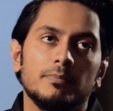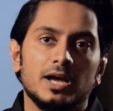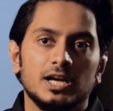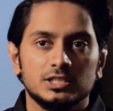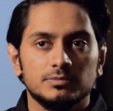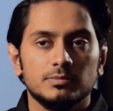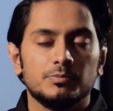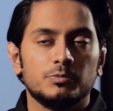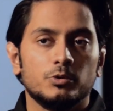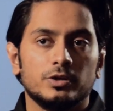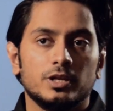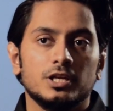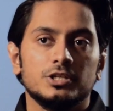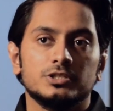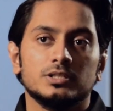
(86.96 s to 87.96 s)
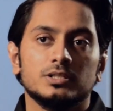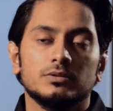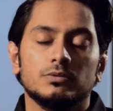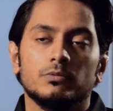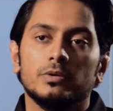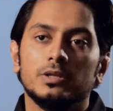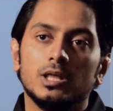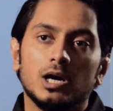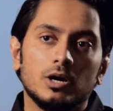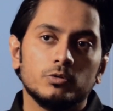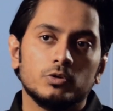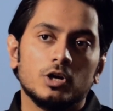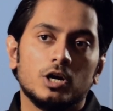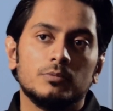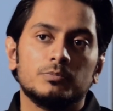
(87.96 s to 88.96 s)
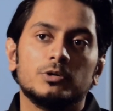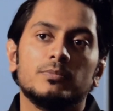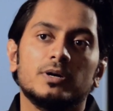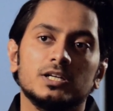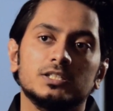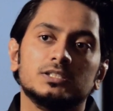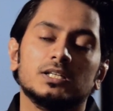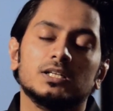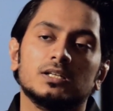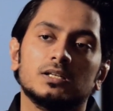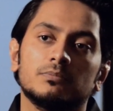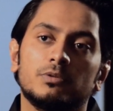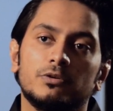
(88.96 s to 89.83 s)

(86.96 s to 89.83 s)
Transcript: maximum rotation without compromising